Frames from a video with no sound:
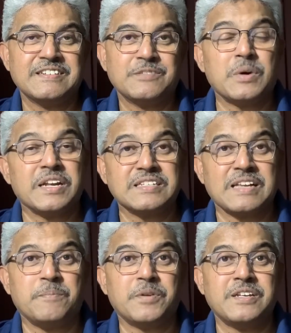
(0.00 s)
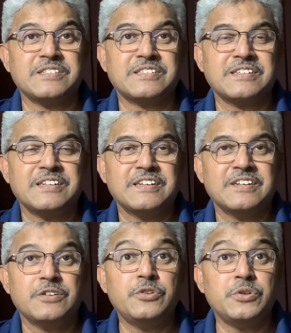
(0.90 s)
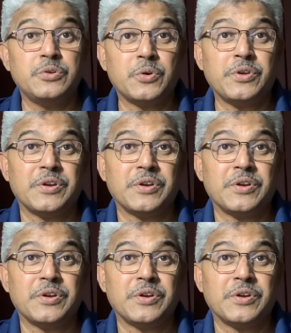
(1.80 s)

One example is do you know your